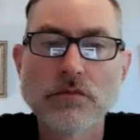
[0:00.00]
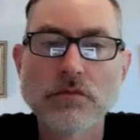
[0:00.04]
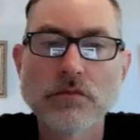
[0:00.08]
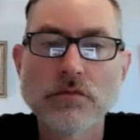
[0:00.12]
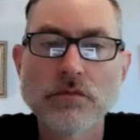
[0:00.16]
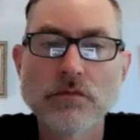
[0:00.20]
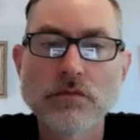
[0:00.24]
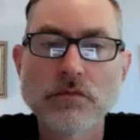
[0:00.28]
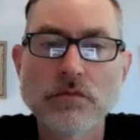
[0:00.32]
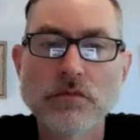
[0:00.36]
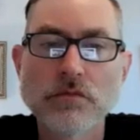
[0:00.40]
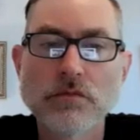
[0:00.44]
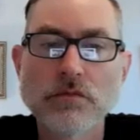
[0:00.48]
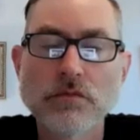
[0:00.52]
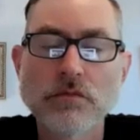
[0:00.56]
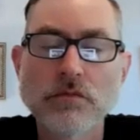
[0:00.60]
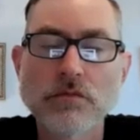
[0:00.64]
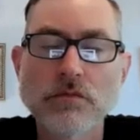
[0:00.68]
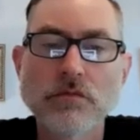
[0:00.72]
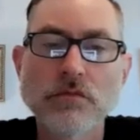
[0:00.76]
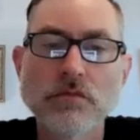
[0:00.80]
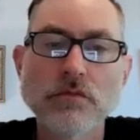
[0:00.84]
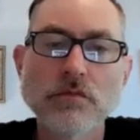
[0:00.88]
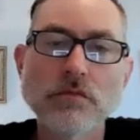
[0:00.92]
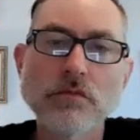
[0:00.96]

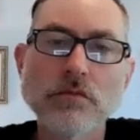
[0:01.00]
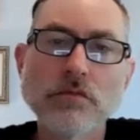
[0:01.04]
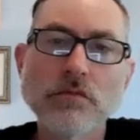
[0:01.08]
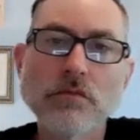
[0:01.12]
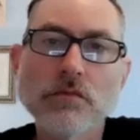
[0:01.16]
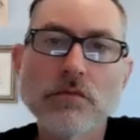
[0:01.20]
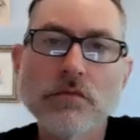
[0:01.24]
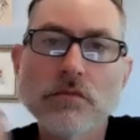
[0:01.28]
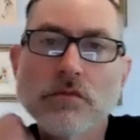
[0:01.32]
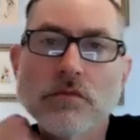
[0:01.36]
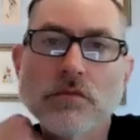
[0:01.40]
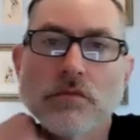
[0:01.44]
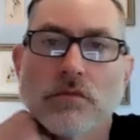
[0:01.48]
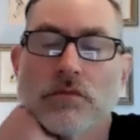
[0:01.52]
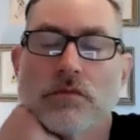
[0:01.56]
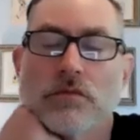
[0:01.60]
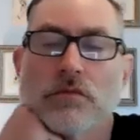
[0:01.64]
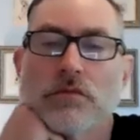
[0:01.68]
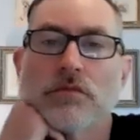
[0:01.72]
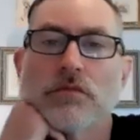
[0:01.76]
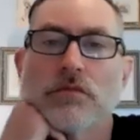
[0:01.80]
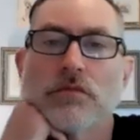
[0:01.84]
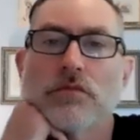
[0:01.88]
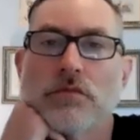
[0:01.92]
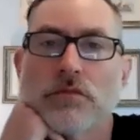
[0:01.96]

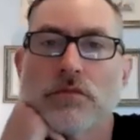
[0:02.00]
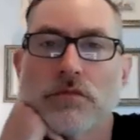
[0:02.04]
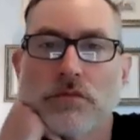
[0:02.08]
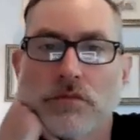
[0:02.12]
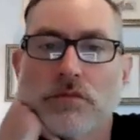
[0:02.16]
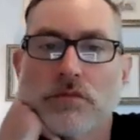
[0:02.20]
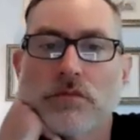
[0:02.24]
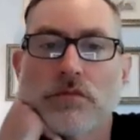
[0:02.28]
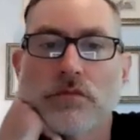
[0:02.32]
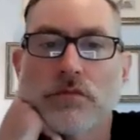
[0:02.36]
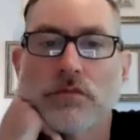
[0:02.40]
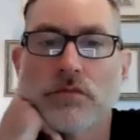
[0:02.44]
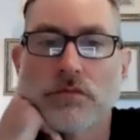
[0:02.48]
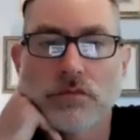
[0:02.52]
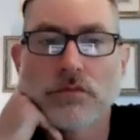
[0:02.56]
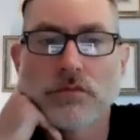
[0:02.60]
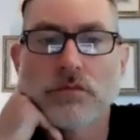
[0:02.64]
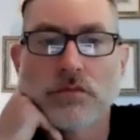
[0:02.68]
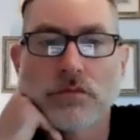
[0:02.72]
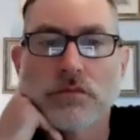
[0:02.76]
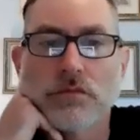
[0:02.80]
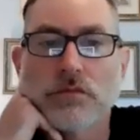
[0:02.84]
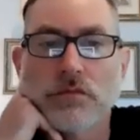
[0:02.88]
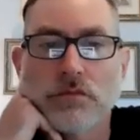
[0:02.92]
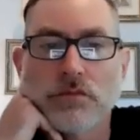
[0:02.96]

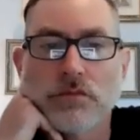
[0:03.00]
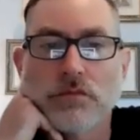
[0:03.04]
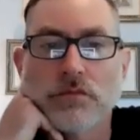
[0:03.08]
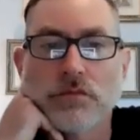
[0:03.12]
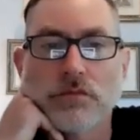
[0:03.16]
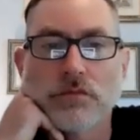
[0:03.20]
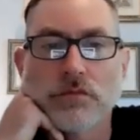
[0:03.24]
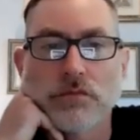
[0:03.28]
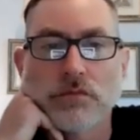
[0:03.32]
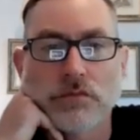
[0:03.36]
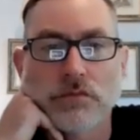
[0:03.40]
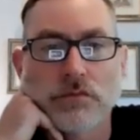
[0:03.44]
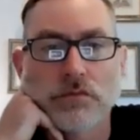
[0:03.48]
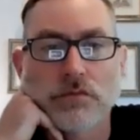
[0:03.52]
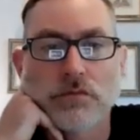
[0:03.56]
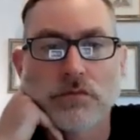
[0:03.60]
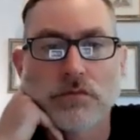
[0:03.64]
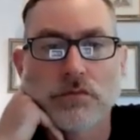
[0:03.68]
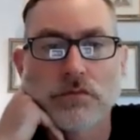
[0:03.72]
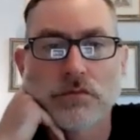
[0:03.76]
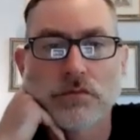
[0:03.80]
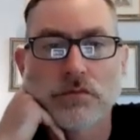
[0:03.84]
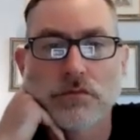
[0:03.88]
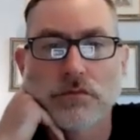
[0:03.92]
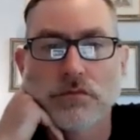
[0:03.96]

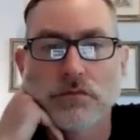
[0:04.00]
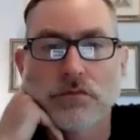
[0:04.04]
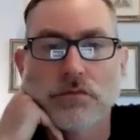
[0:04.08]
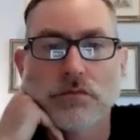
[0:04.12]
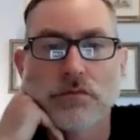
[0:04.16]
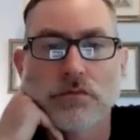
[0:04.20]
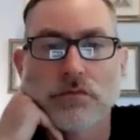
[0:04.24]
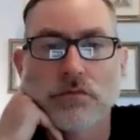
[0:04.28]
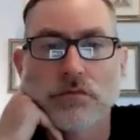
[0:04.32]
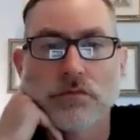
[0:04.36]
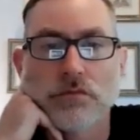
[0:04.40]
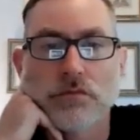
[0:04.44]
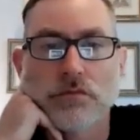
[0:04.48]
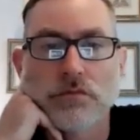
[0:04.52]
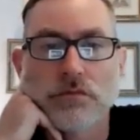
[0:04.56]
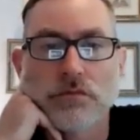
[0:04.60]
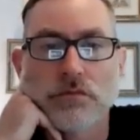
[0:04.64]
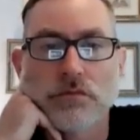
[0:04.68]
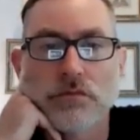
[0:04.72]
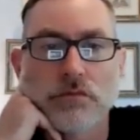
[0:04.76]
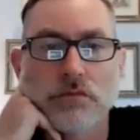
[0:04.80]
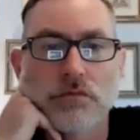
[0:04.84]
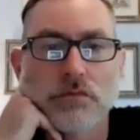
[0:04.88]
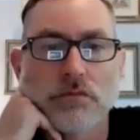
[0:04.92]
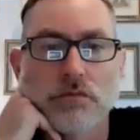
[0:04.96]

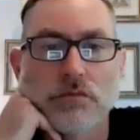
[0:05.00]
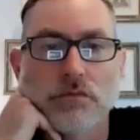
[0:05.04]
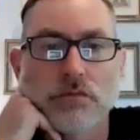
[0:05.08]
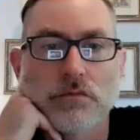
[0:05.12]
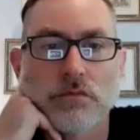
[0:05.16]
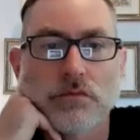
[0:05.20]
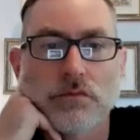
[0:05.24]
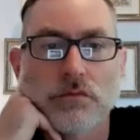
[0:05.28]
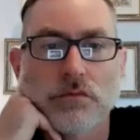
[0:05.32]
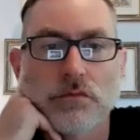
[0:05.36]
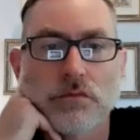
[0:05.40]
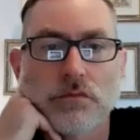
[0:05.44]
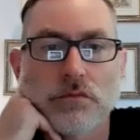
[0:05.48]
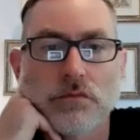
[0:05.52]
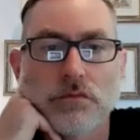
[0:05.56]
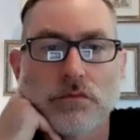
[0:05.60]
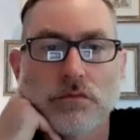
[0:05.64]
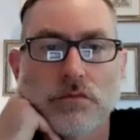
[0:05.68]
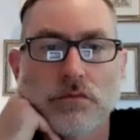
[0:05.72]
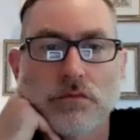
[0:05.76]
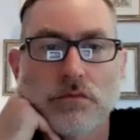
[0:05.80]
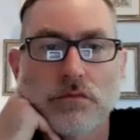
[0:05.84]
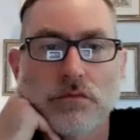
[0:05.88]
This person isn't speaking.